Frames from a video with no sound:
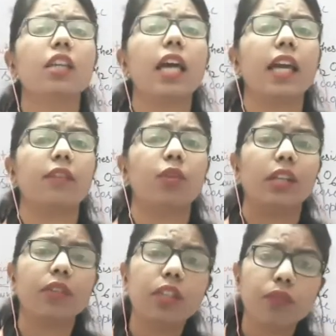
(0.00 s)
And
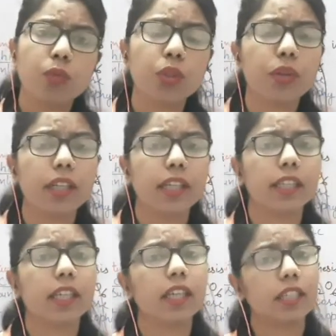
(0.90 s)
whatever the food you are
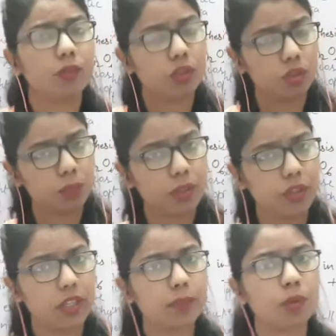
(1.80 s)
taking, it should be
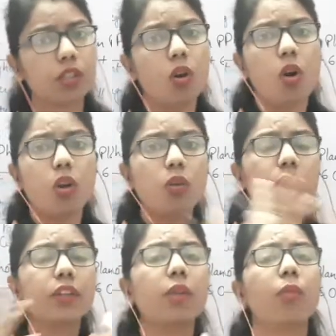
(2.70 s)
transported all over
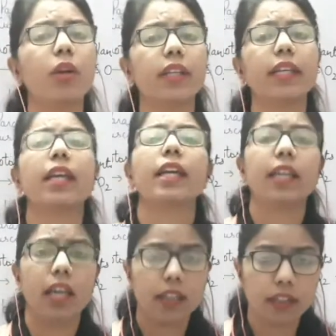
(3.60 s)
your body
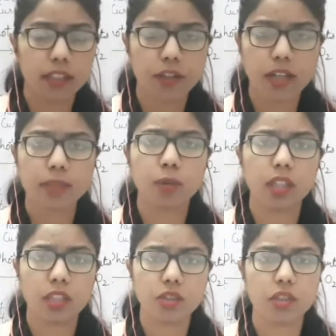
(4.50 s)
under the
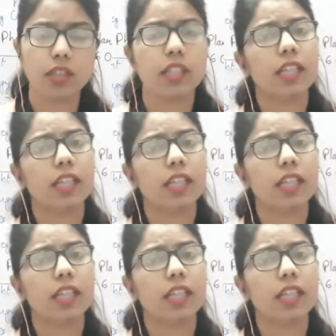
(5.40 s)
transportation.